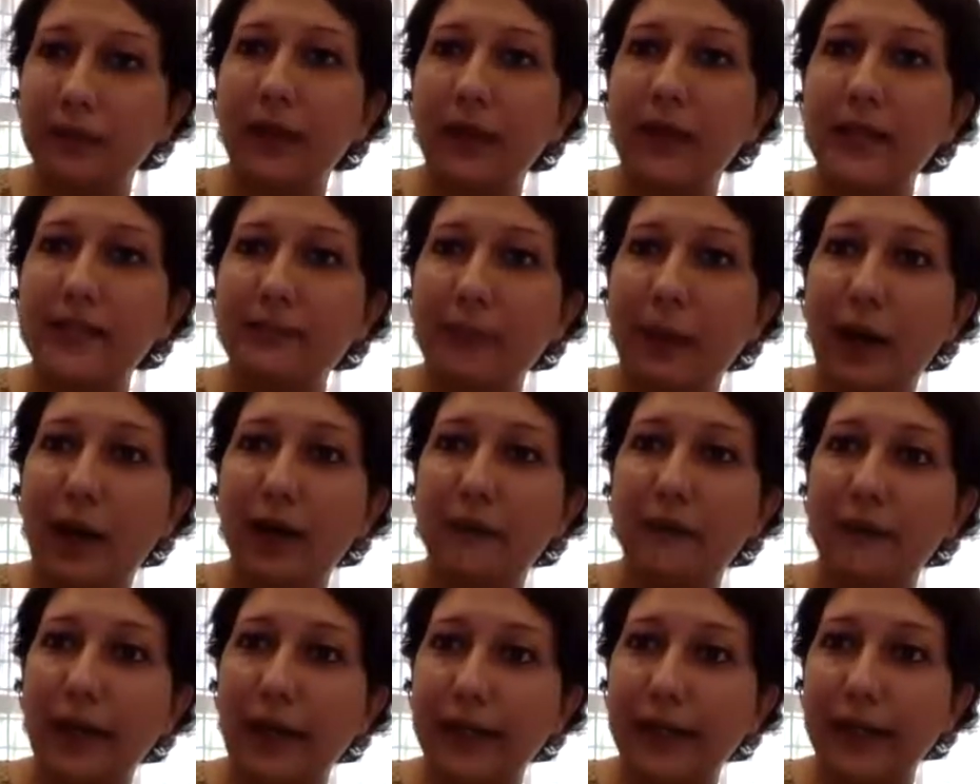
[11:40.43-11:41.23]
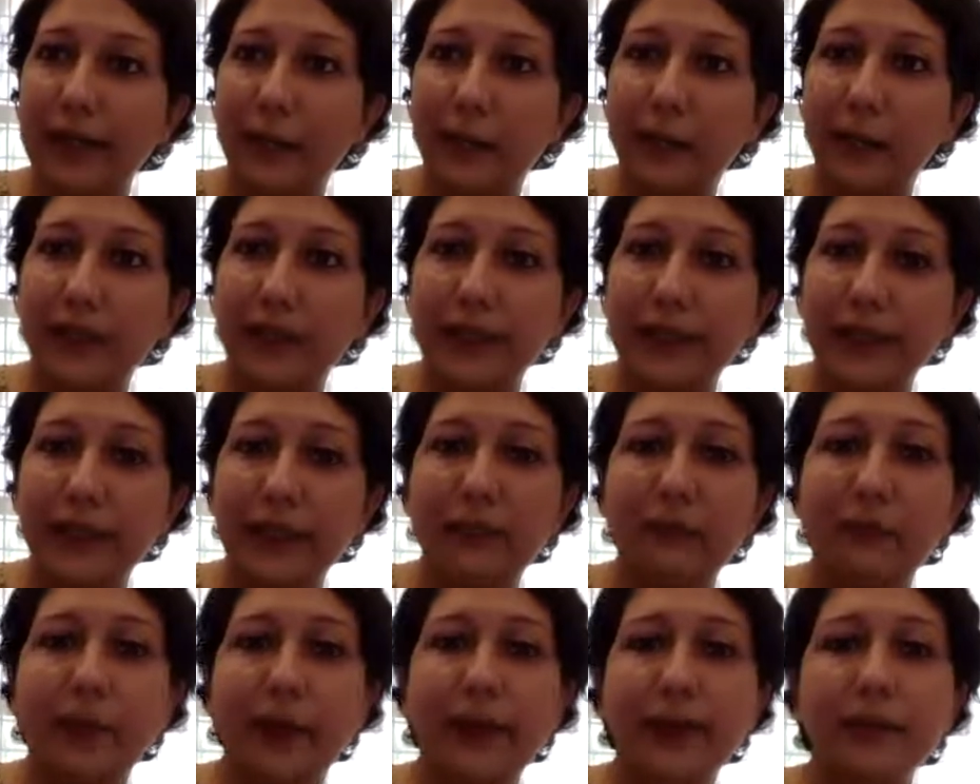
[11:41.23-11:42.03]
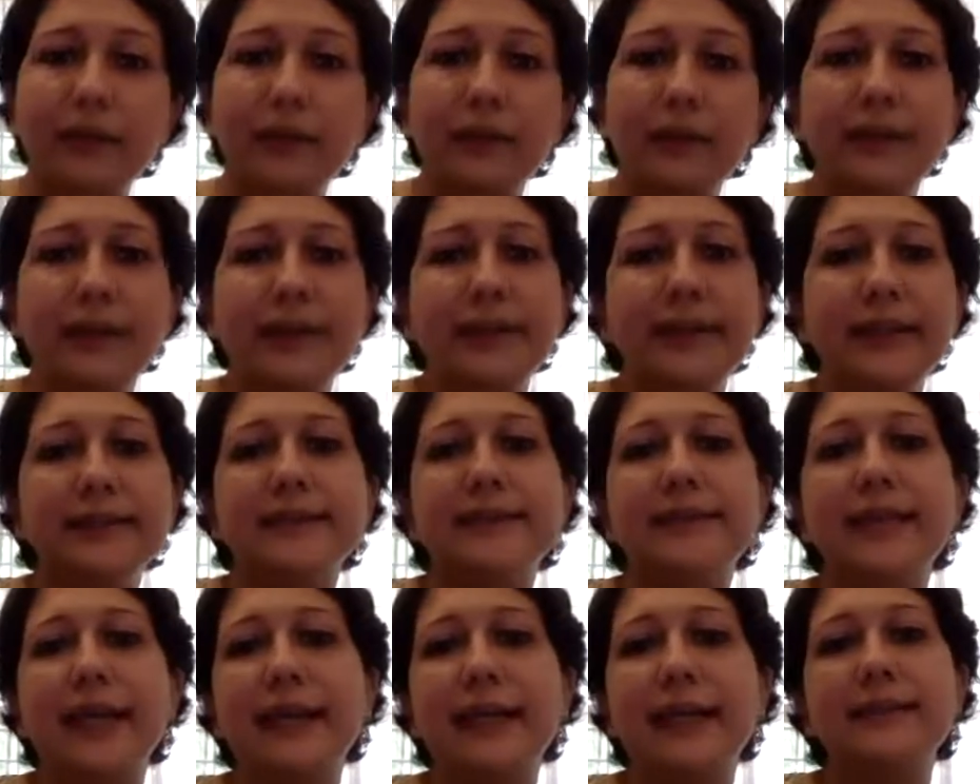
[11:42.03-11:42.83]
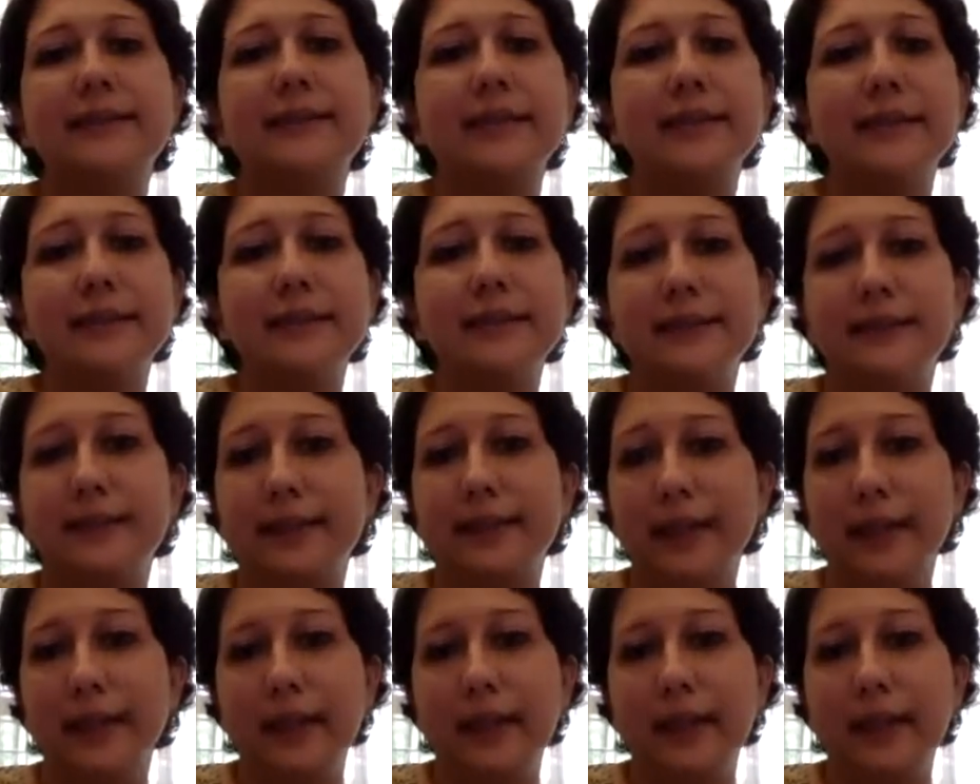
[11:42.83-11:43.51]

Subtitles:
as part of that liquidity event, he sells his